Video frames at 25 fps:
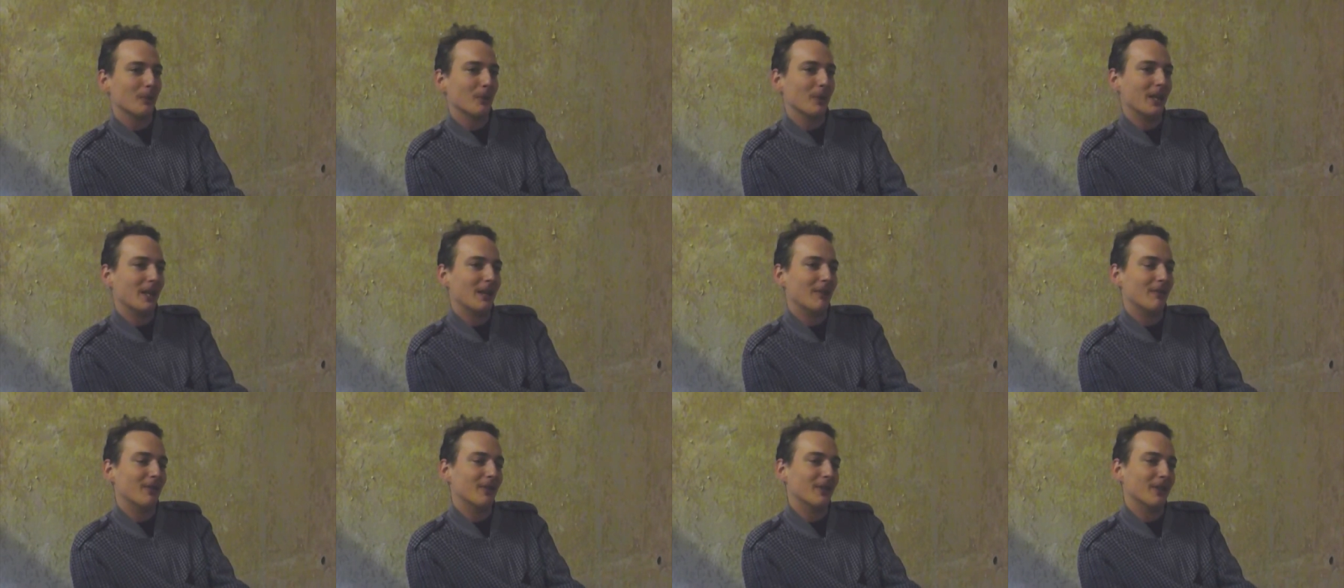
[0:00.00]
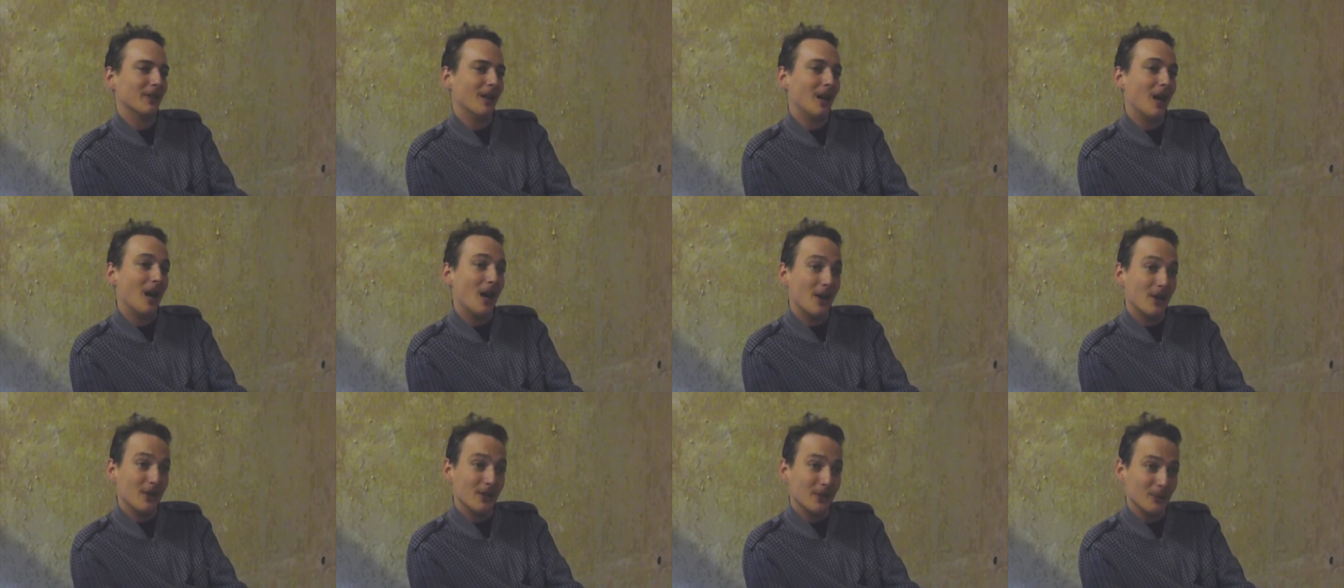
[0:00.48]
we have
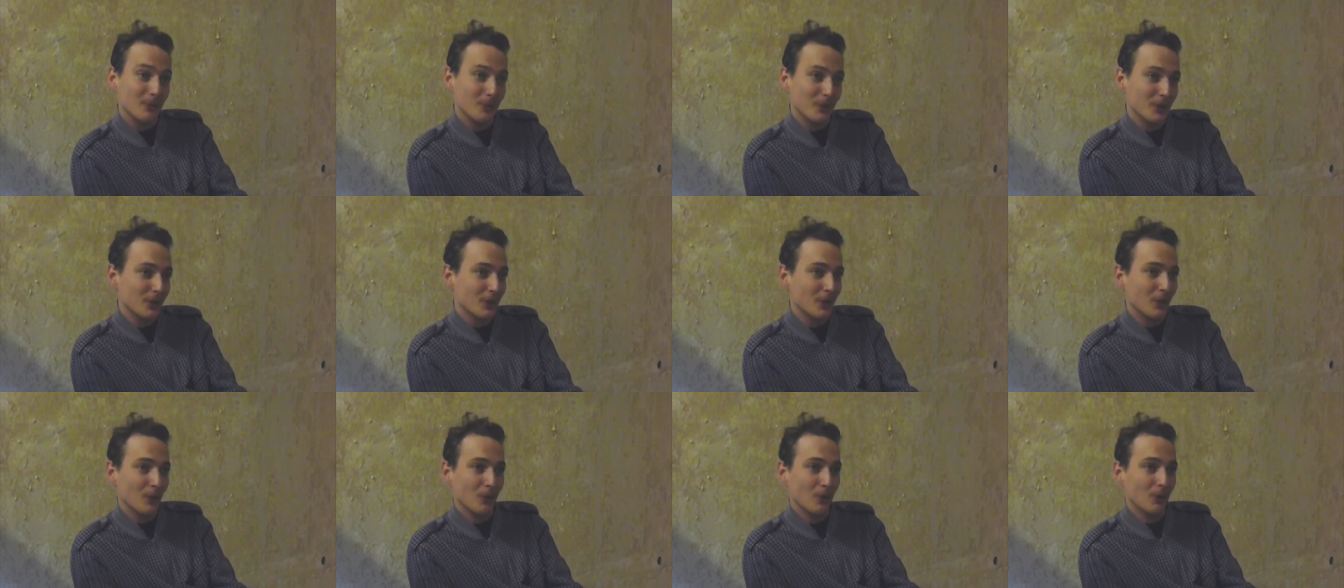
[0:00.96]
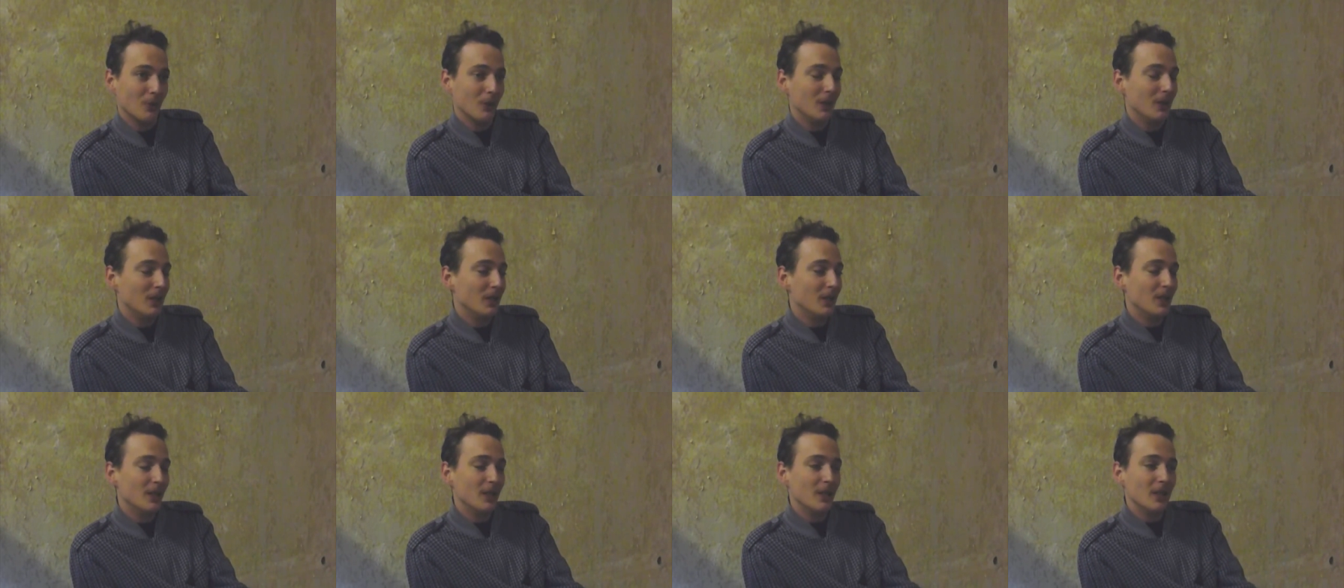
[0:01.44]
art. We
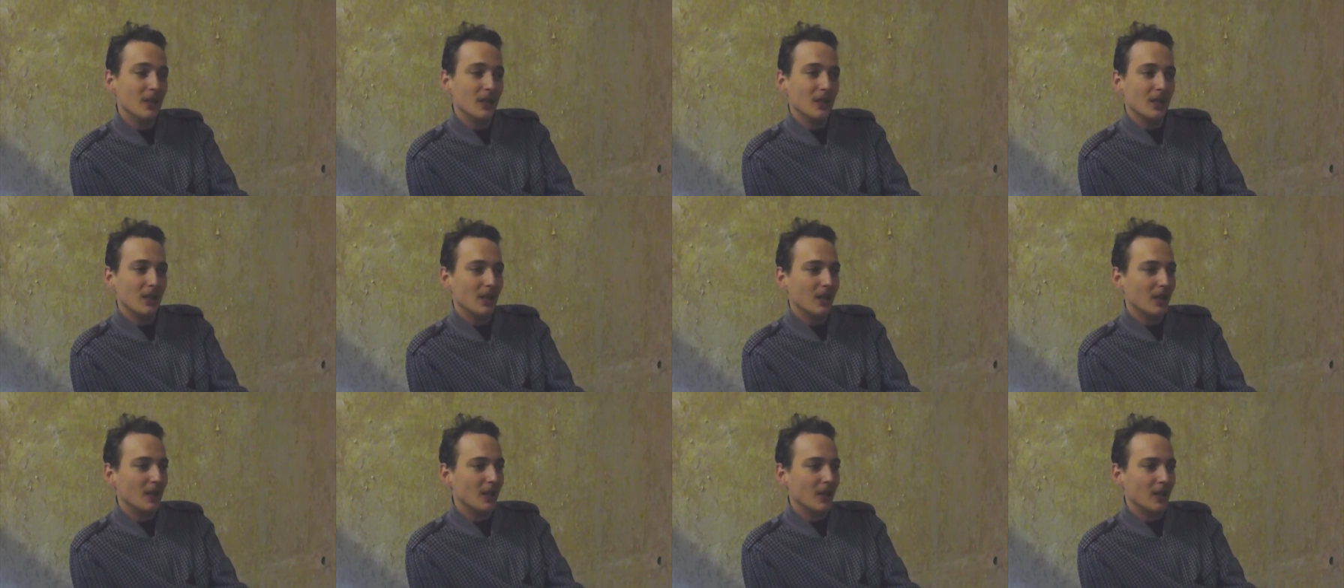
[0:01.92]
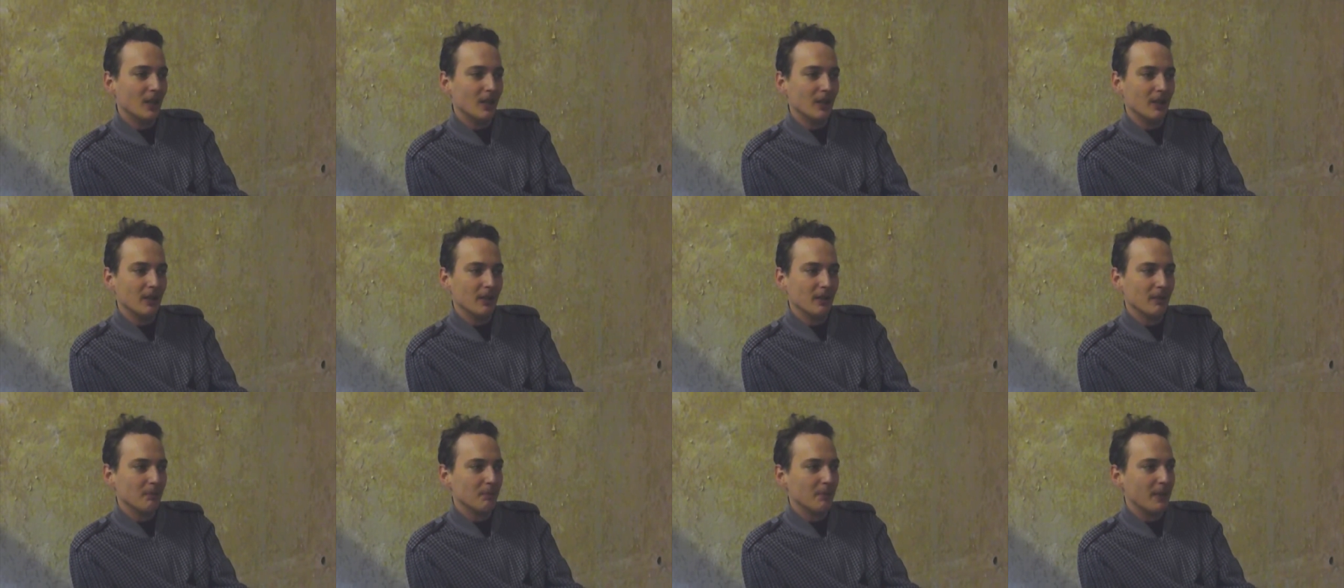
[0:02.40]
show.
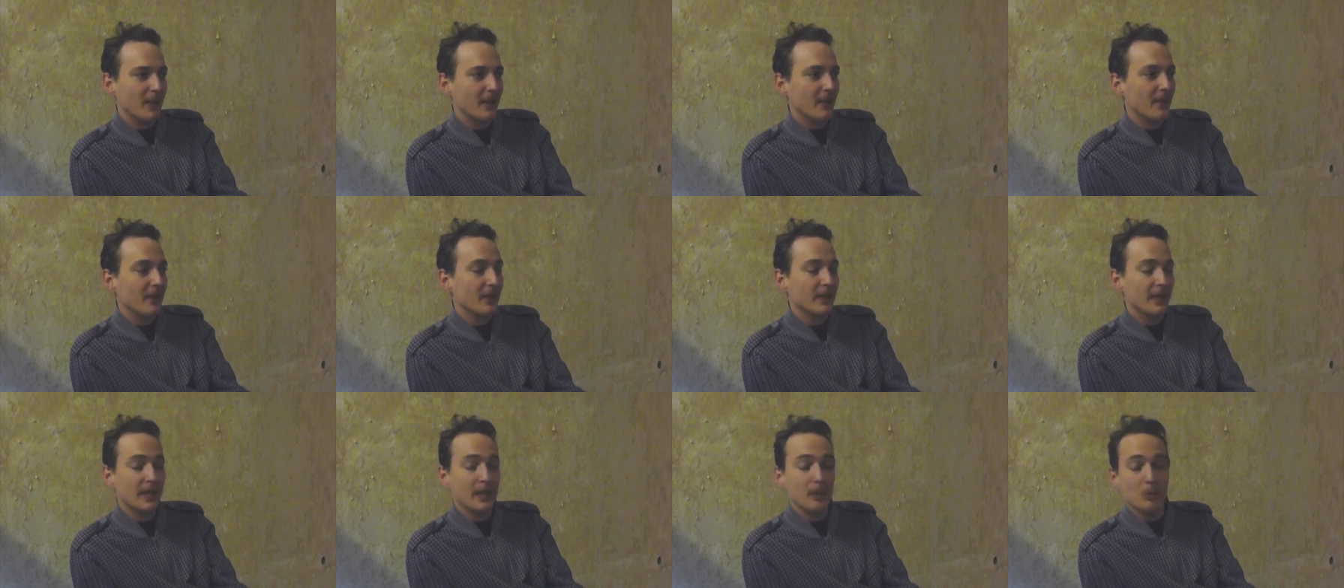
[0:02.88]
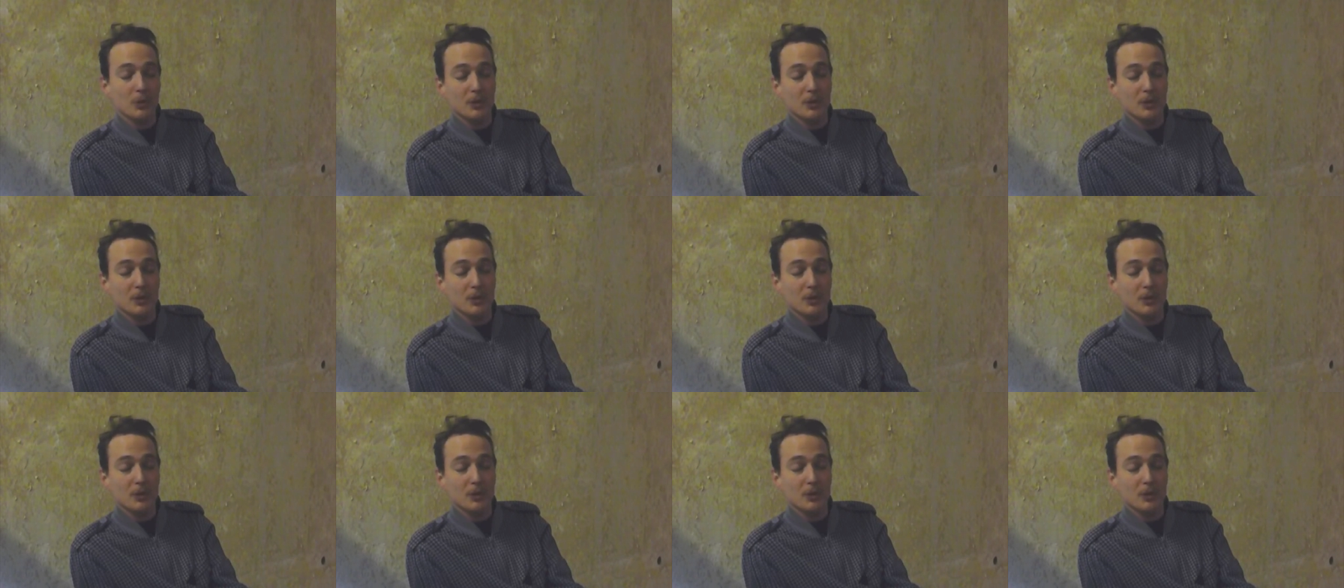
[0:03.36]
Back in the day,